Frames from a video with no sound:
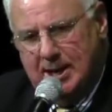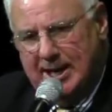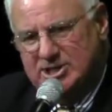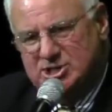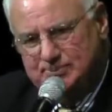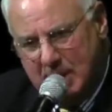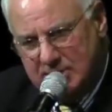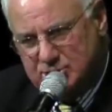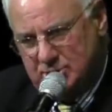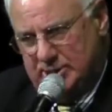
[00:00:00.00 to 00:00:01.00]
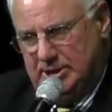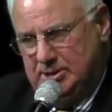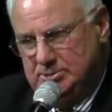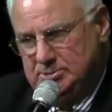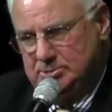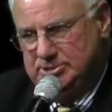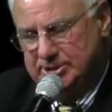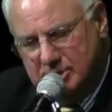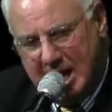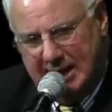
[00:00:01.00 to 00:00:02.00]
And I especially,
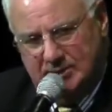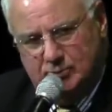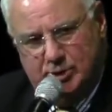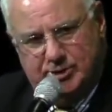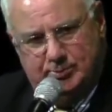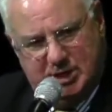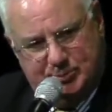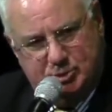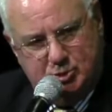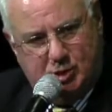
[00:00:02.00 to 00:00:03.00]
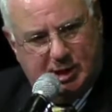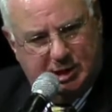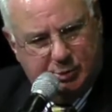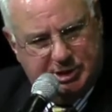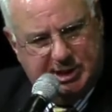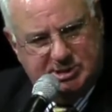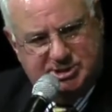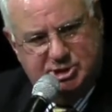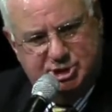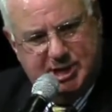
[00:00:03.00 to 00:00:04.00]
tonight, with the people who are here with the
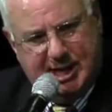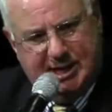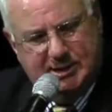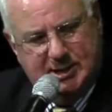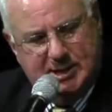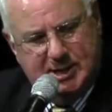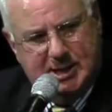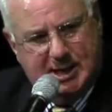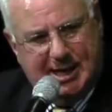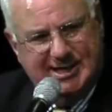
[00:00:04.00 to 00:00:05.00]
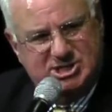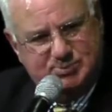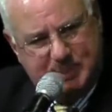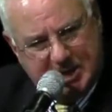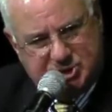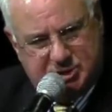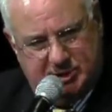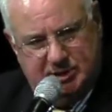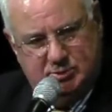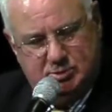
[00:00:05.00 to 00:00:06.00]
NCGA, I
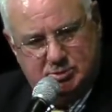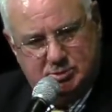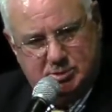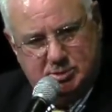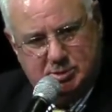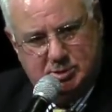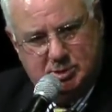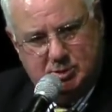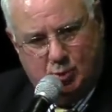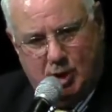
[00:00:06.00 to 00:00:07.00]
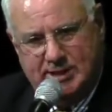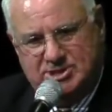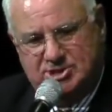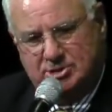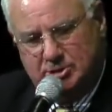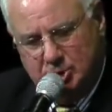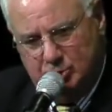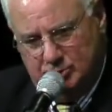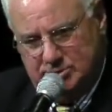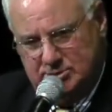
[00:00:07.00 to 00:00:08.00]
especially want to
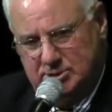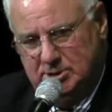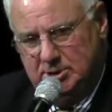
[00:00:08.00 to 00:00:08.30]
salute